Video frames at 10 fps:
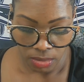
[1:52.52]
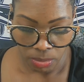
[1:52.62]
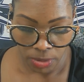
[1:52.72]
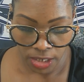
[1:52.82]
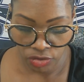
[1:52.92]

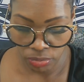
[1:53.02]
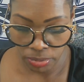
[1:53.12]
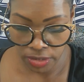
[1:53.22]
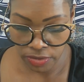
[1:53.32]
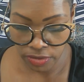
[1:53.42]
Page of
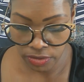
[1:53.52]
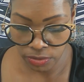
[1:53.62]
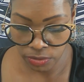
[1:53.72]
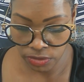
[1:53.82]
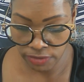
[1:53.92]

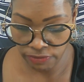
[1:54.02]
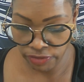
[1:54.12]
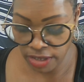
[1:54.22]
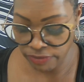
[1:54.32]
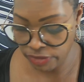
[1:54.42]
Pentacles,
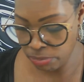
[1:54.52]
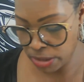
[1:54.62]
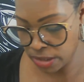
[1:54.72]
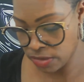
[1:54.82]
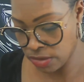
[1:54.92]
Five of
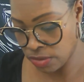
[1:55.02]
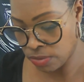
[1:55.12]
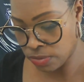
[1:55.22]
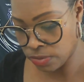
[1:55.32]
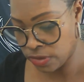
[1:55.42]

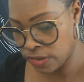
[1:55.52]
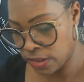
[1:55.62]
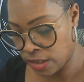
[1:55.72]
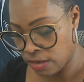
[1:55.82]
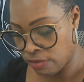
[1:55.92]
Pentacles,
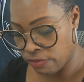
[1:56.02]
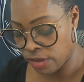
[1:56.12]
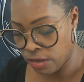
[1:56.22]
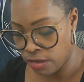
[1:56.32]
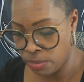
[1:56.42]
Ten of
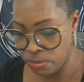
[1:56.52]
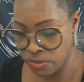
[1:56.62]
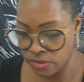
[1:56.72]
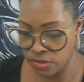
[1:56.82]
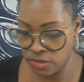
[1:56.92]

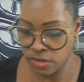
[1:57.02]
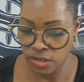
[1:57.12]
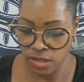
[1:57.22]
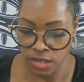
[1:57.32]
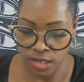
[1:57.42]
Cups,
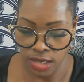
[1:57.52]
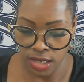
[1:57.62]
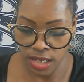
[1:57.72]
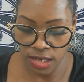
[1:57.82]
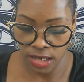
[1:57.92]

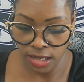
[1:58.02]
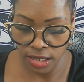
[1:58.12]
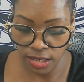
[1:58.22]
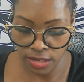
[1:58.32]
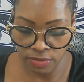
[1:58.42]
and
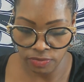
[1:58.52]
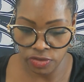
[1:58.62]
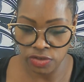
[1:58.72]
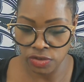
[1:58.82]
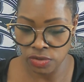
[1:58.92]
Knight of
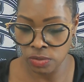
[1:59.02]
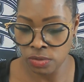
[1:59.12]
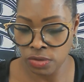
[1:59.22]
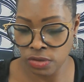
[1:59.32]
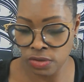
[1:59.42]

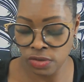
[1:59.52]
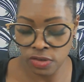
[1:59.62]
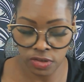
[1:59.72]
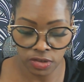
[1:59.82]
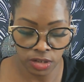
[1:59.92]

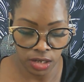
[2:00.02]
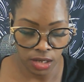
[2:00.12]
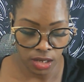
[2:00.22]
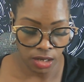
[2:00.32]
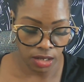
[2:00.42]
Swords.
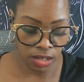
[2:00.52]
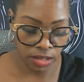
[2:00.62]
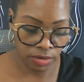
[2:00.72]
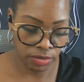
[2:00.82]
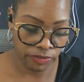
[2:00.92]

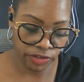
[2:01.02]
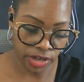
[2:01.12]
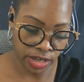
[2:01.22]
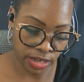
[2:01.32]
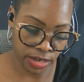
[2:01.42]

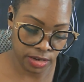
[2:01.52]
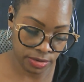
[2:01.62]
Clarified.